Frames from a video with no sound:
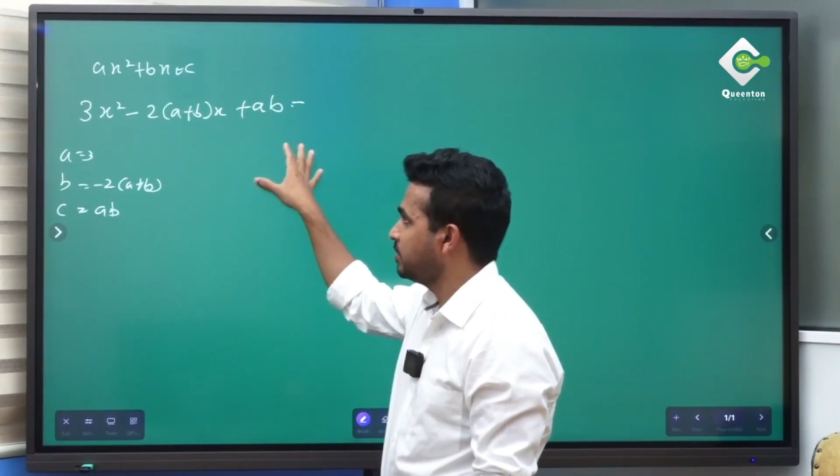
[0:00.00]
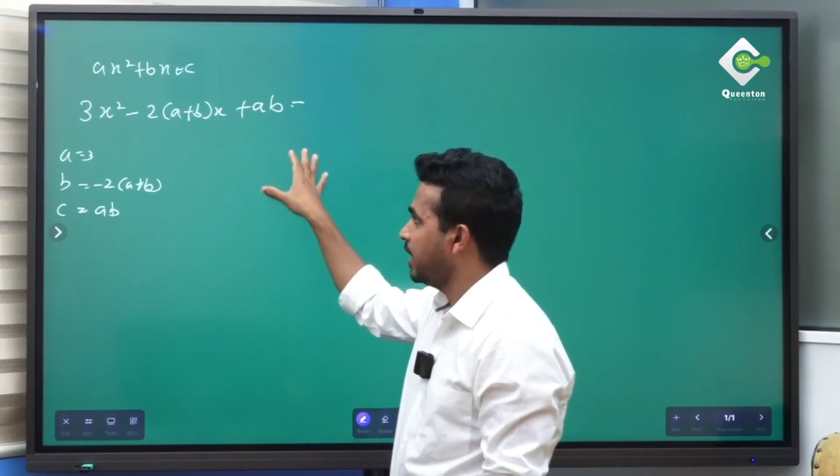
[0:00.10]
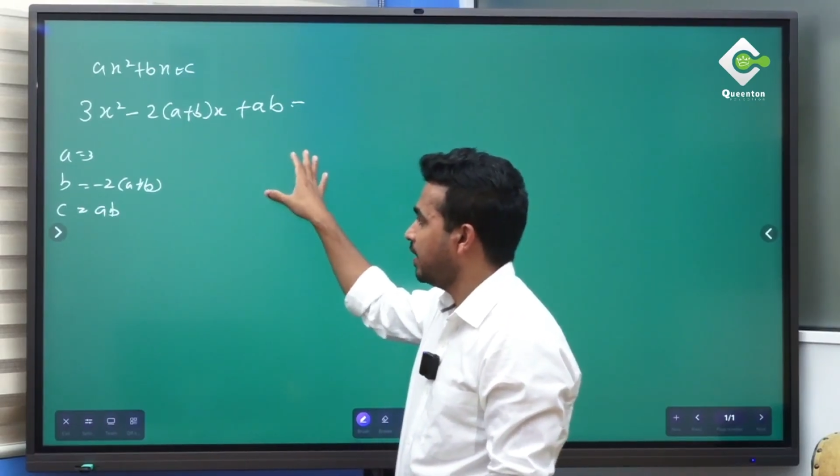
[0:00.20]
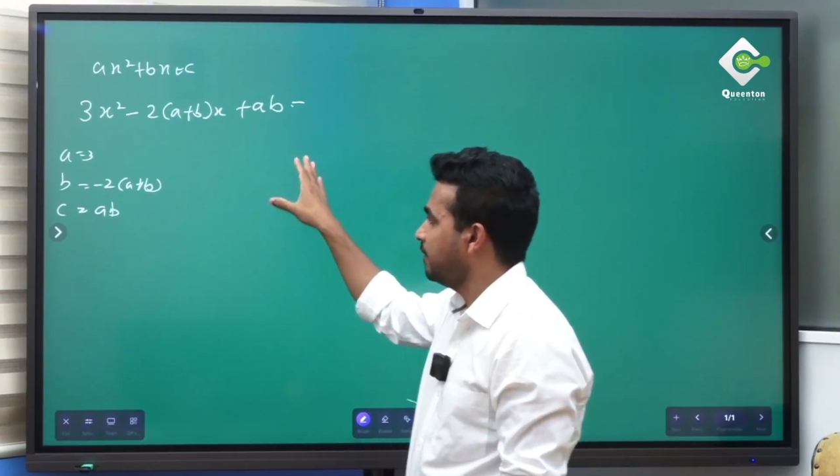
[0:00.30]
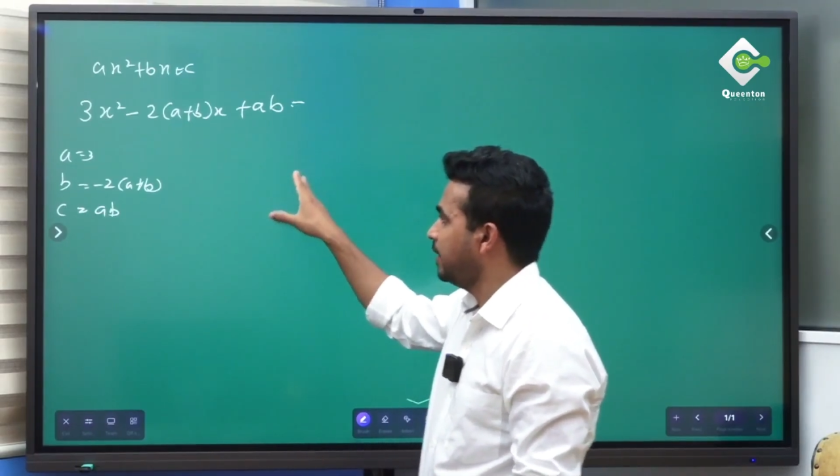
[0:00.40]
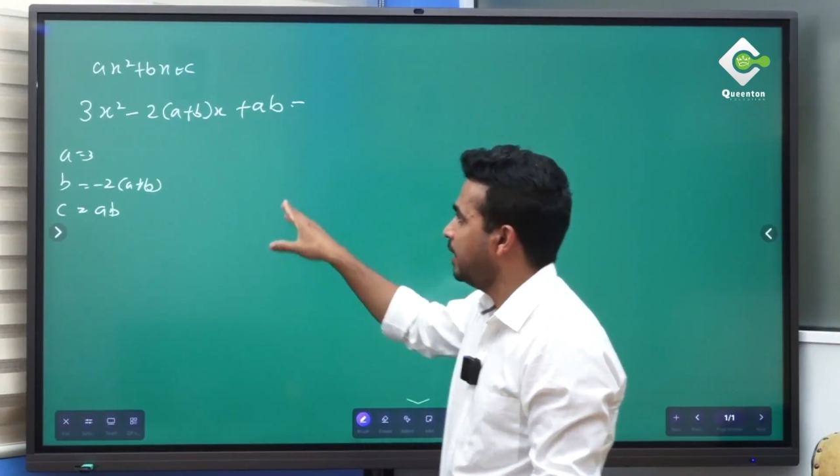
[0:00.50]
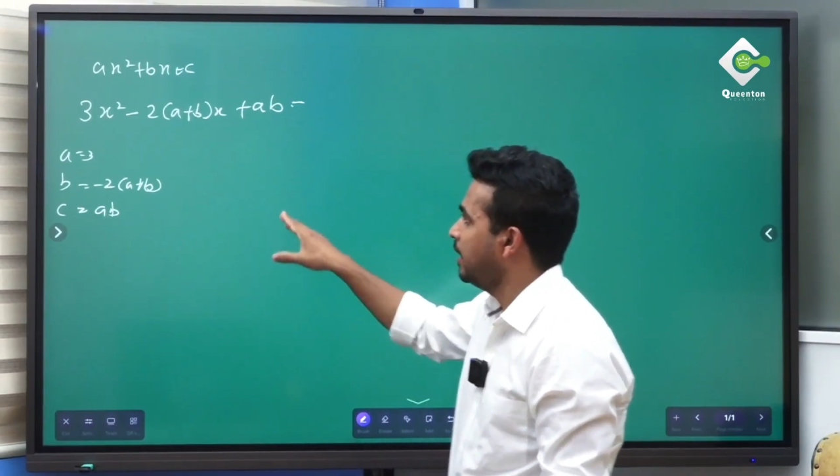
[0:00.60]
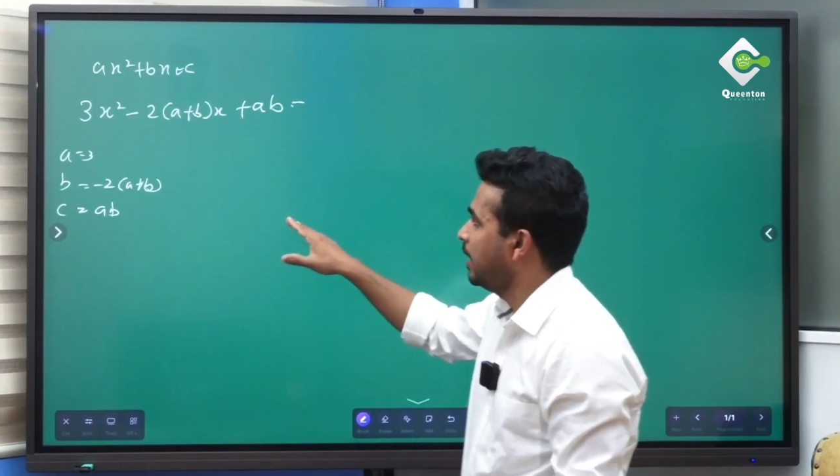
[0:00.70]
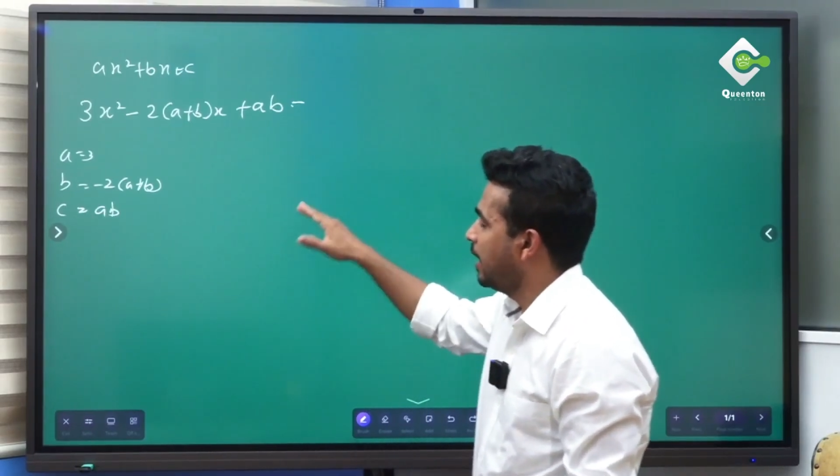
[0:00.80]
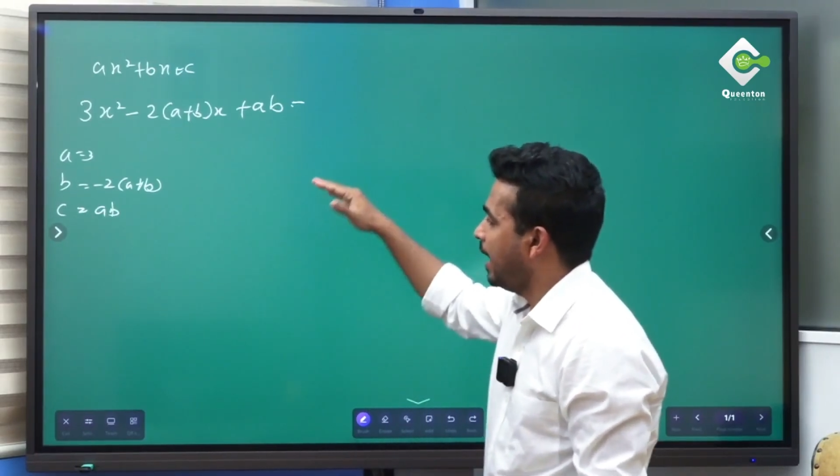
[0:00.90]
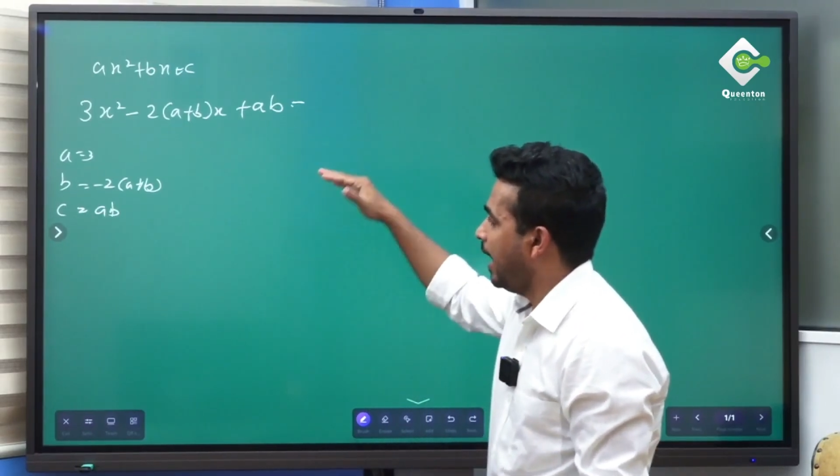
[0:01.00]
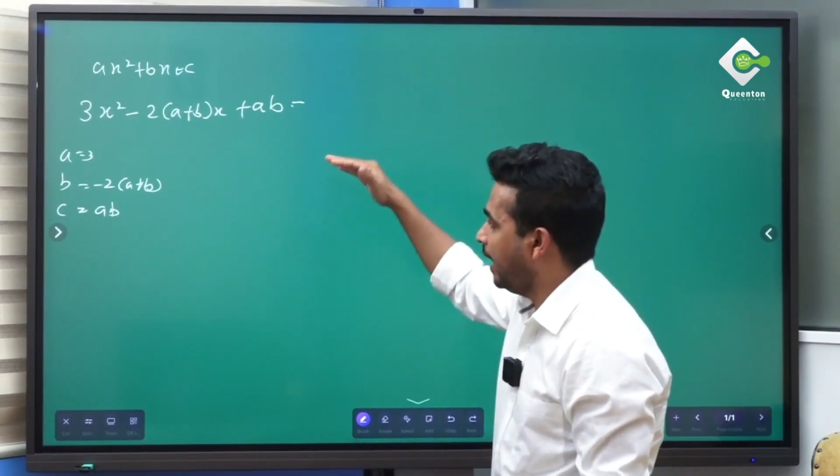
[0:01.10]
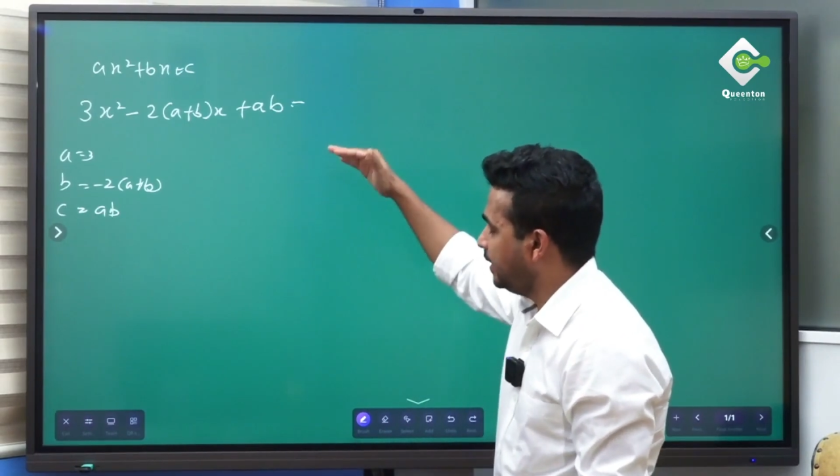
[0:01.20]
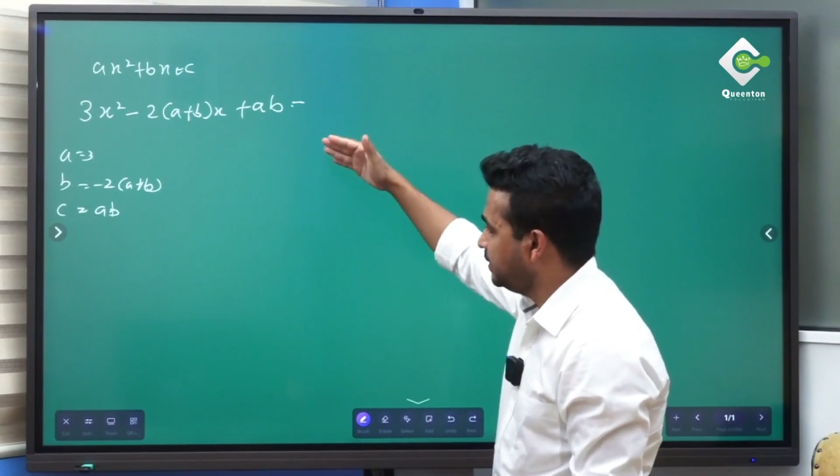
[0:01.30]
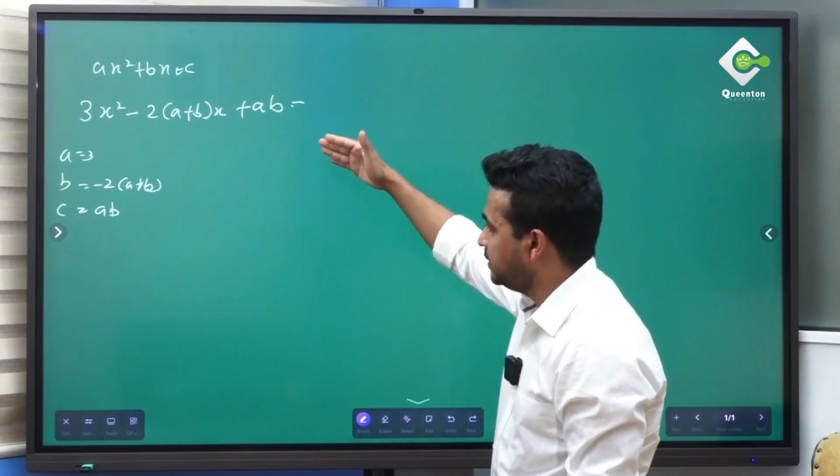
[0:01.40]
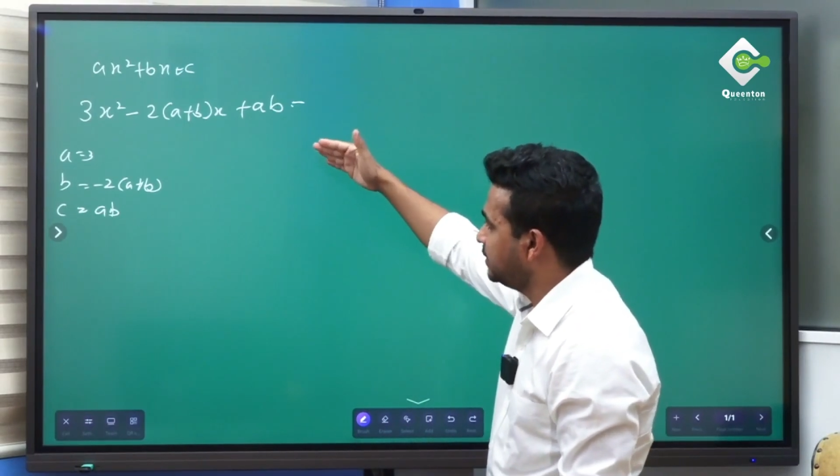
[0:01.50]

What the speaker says: straight away and